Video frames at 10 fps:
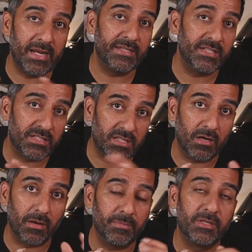really
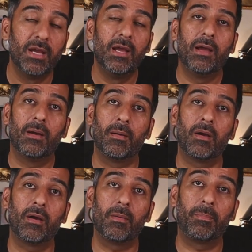disturbed
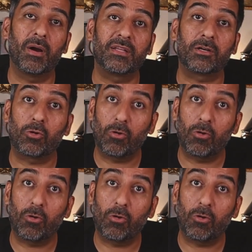by the